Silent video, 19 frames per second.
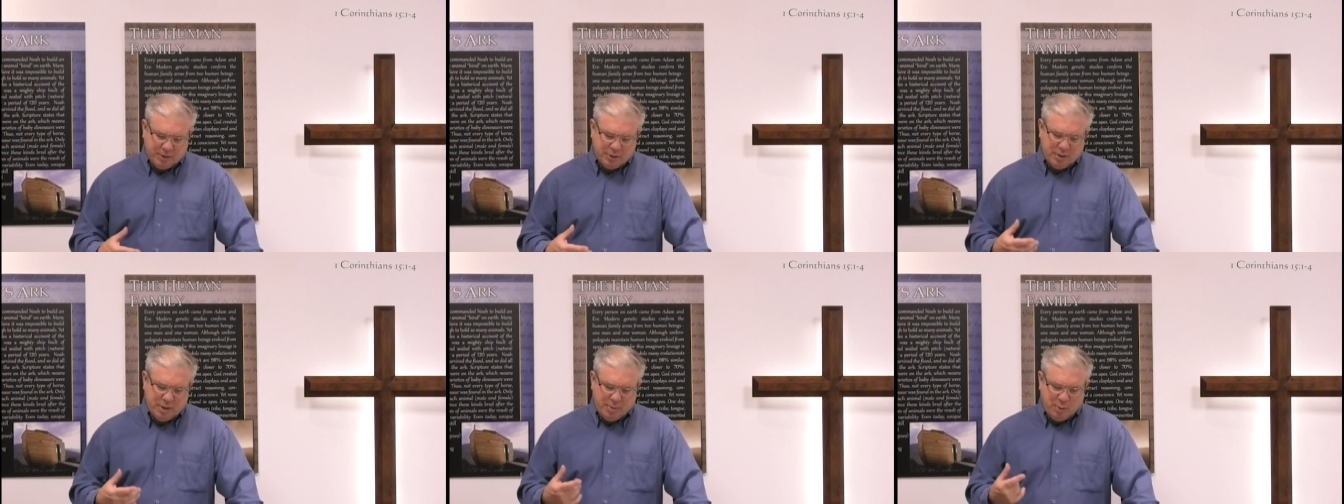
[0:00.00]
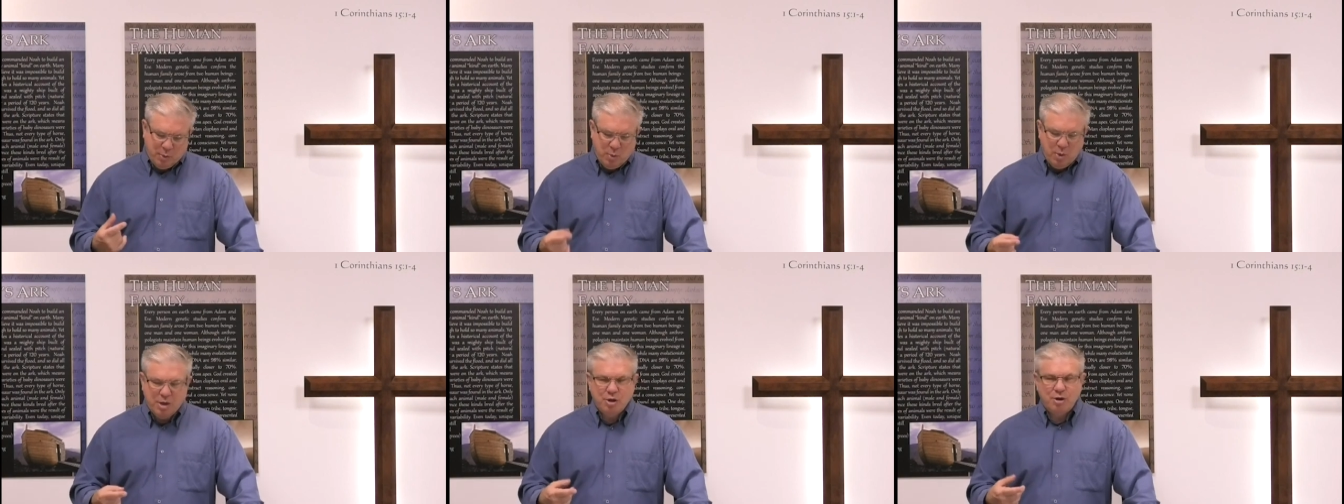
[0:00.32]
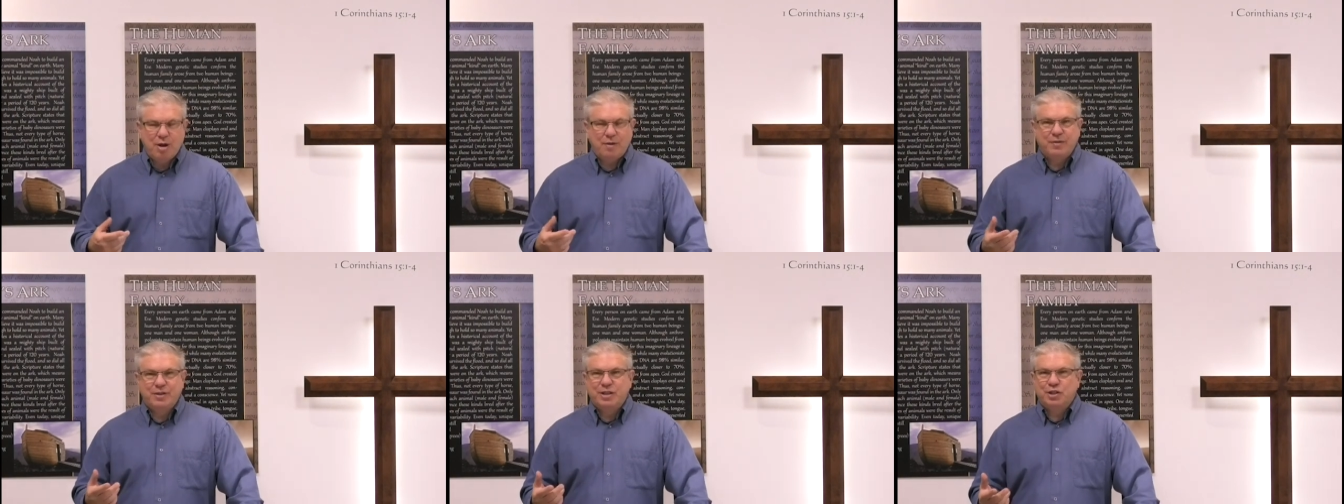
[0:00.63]
is number one,
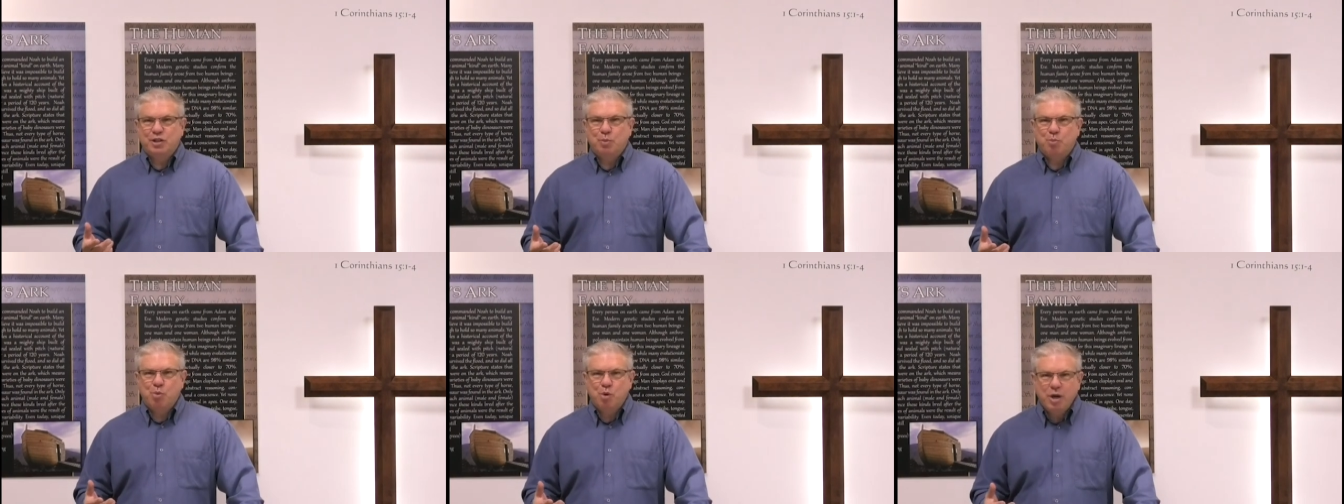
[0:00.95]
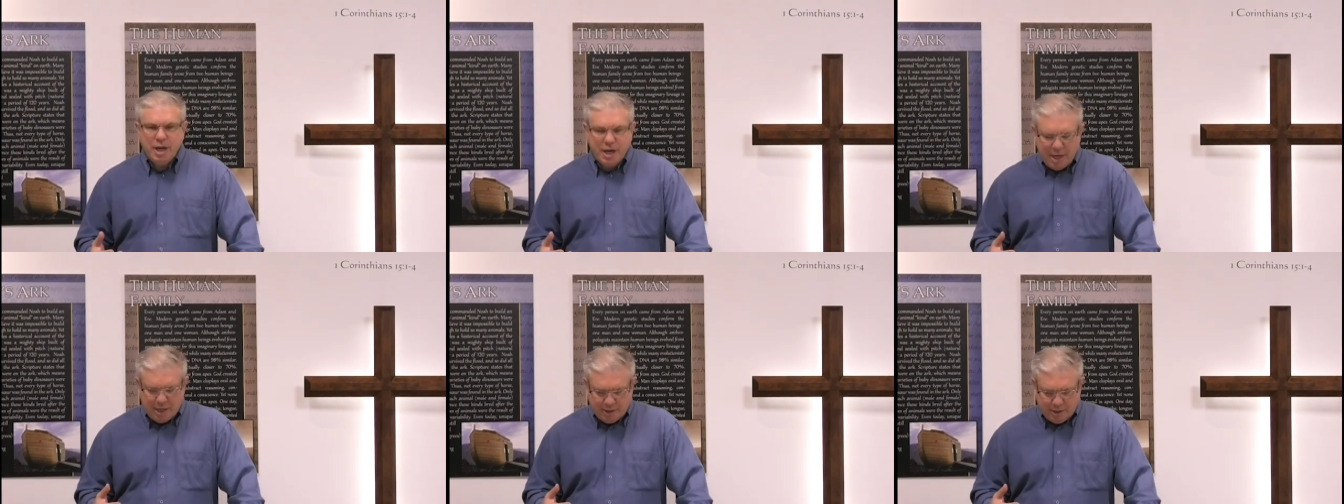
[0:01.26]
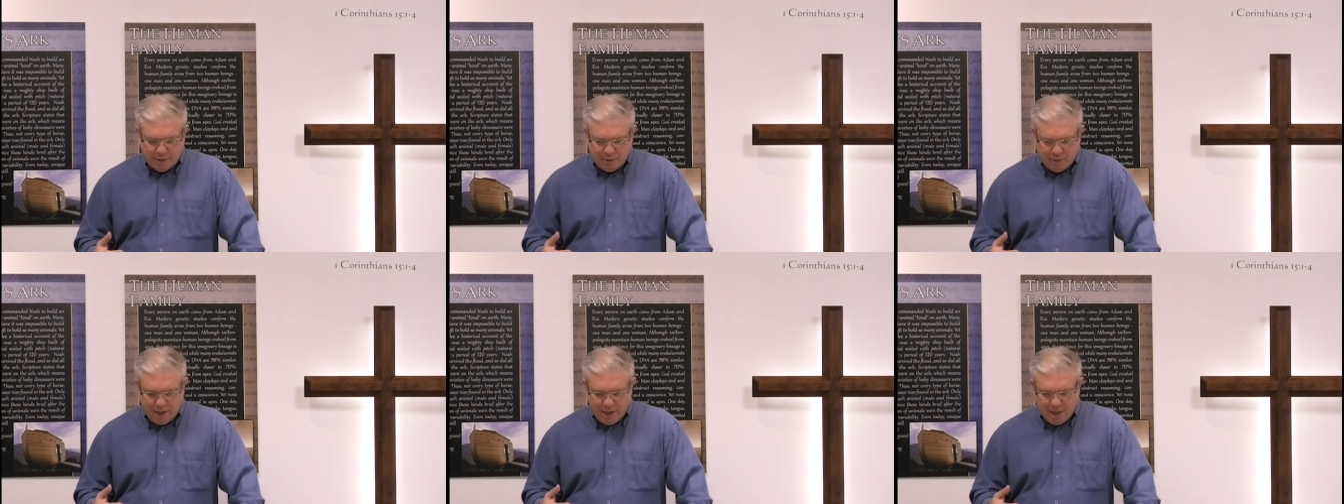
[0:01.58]
you have a disappointing
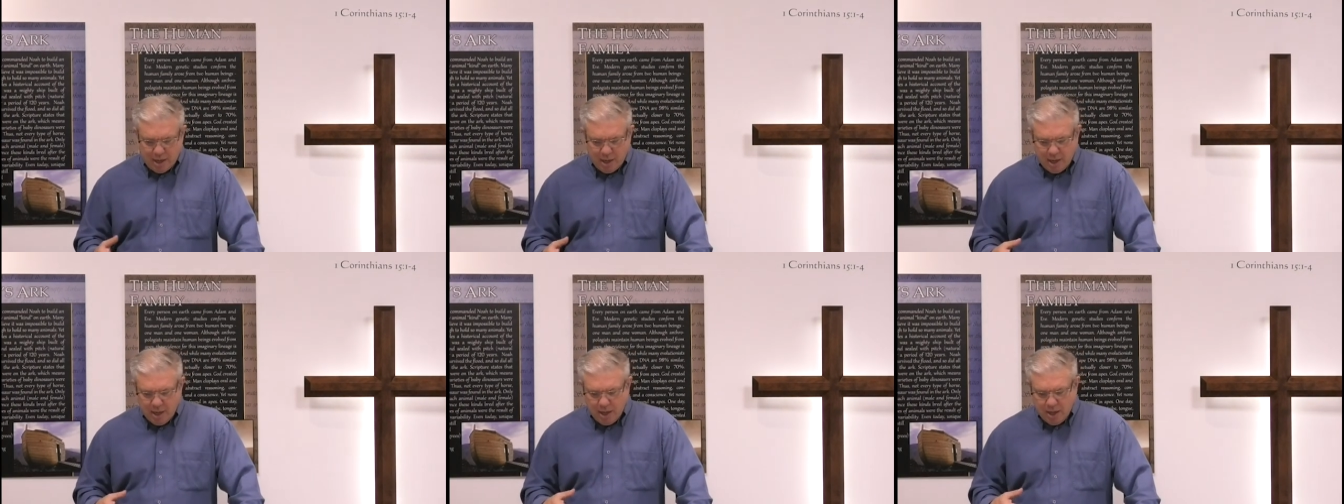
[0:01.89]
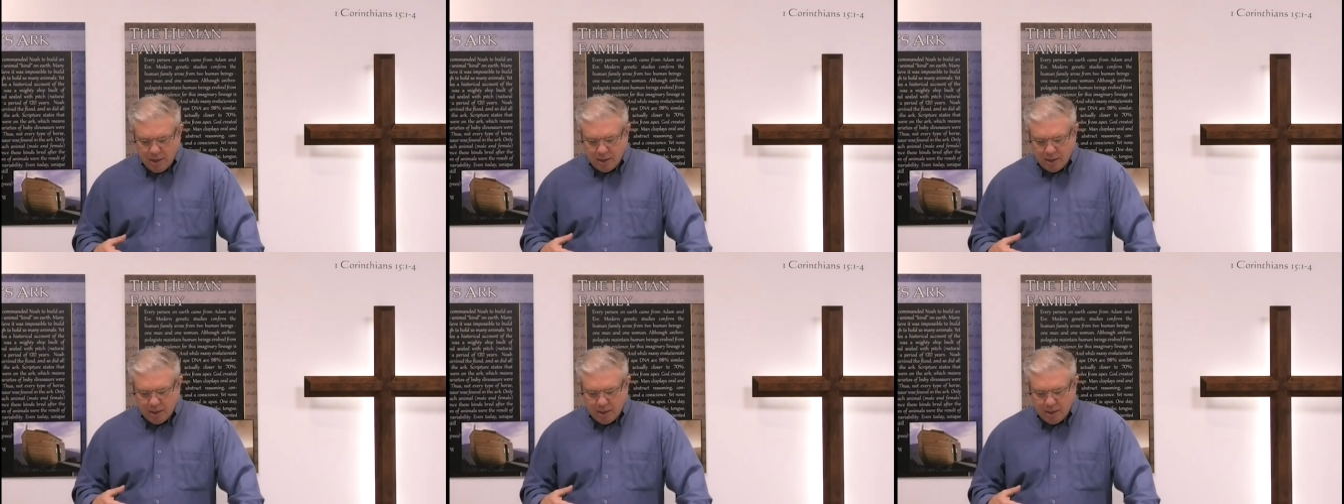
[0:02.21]
ending, right?